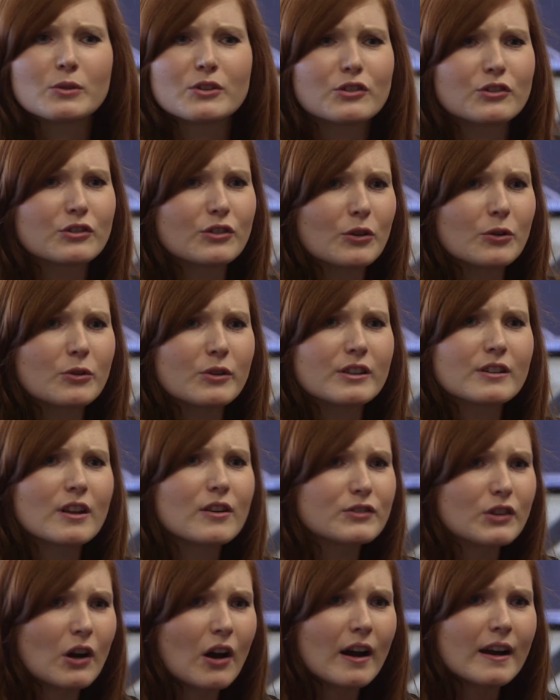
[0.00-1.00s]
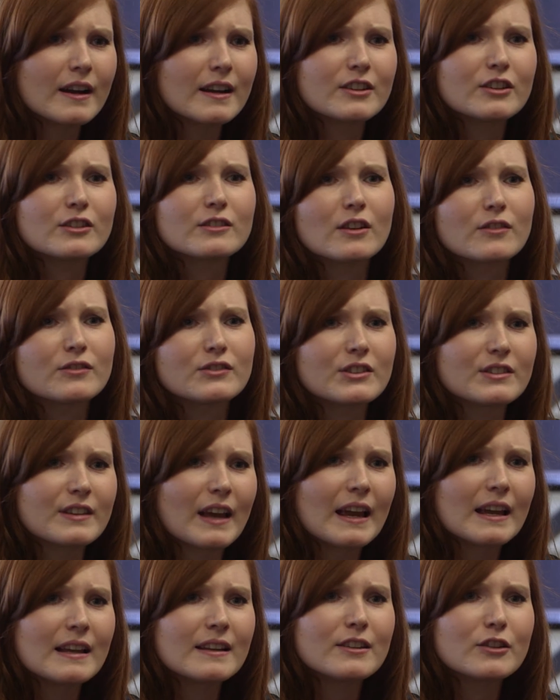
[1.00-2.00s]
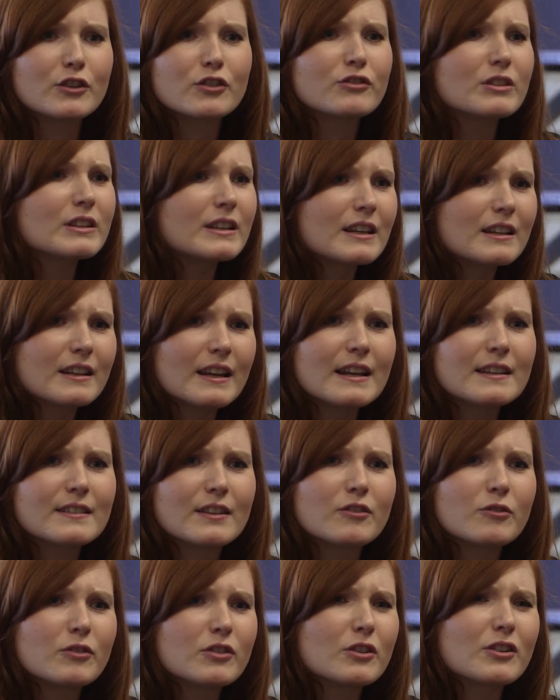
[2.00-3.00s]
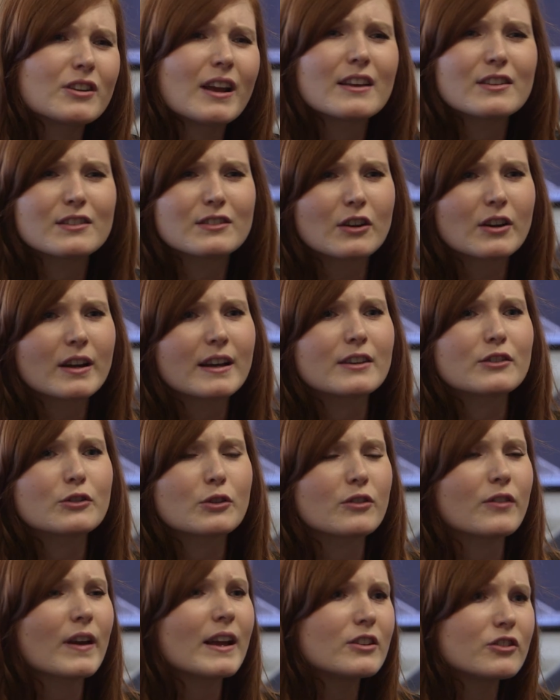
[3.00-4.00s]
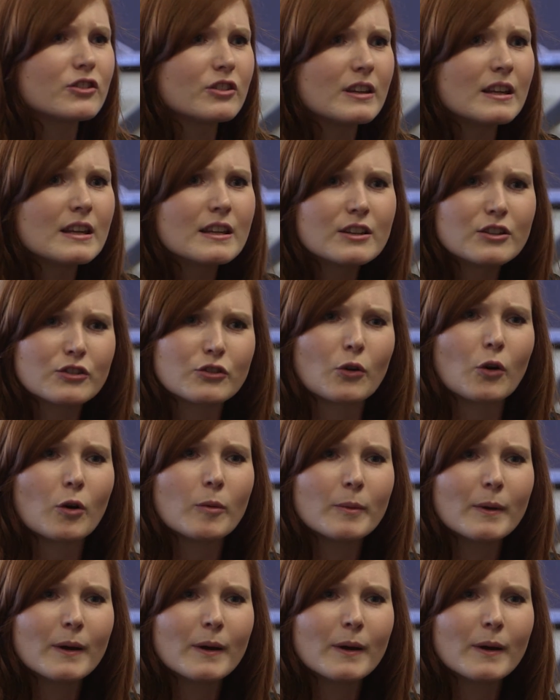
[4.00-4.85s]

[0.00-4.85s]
at school you loved art and you loved design and you're really creative and you're stuck in a sort of engineering job.